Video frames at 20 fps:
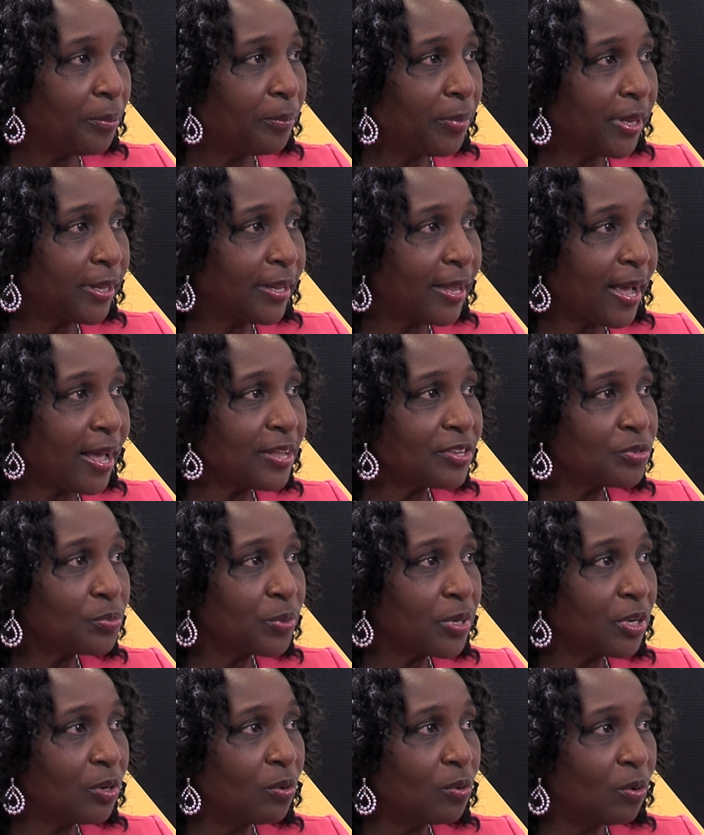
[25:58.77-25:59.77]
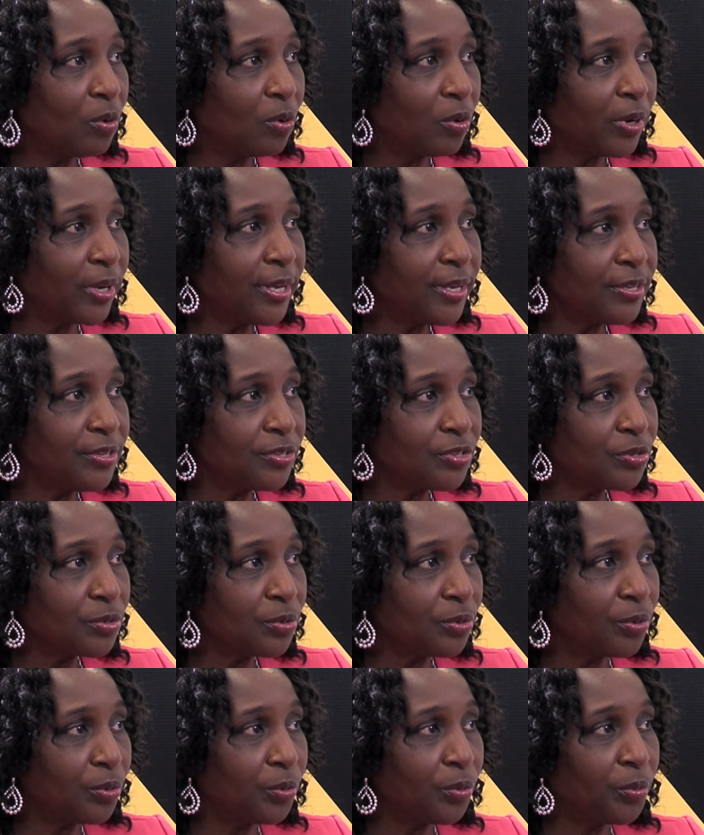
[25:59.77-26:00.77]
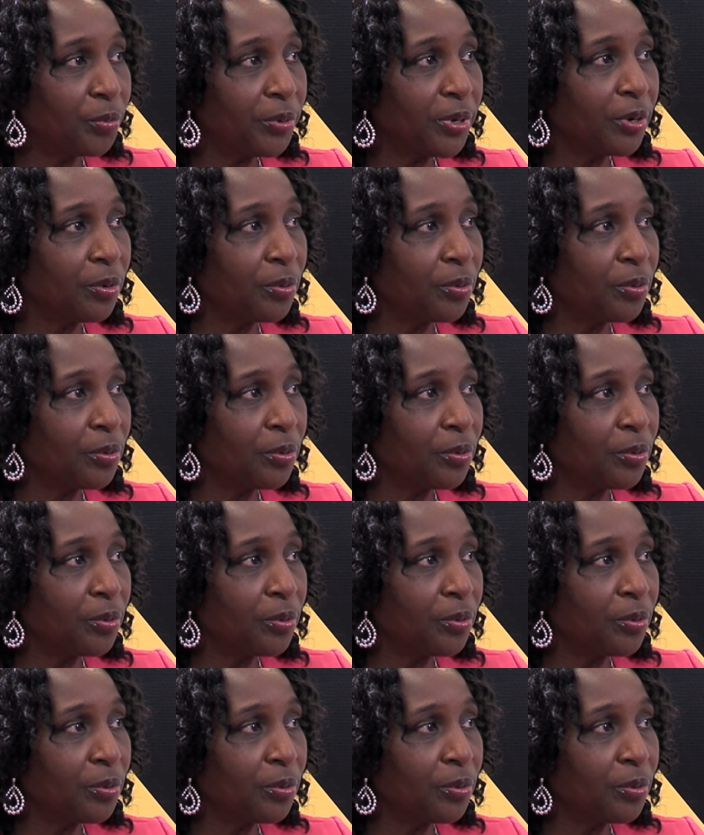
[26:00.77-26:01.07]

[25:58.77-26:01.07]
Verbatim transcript: But as we go into, we